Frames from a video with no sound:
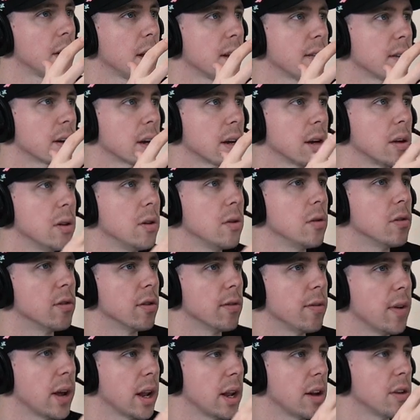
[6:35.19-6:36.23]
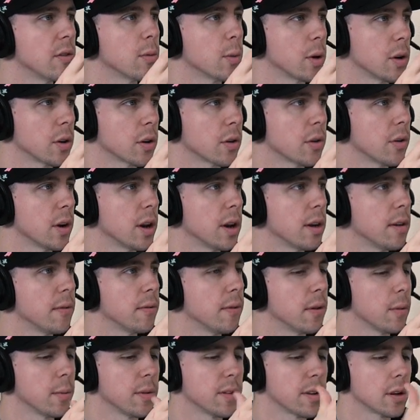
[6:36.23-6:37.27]
that's like a huge advantage when you're creating a
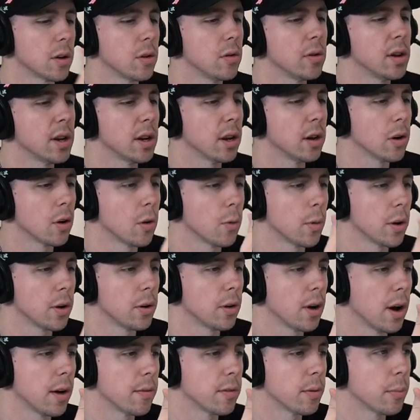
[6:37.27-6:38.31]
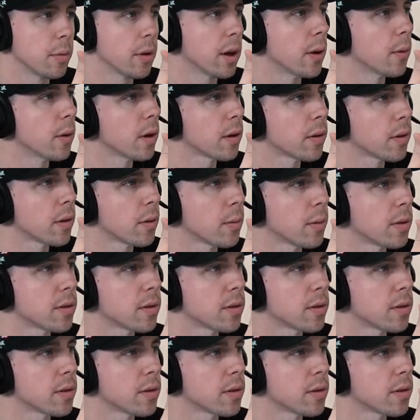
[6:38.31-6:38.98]
film is like you need to know what you have to play with. Almost.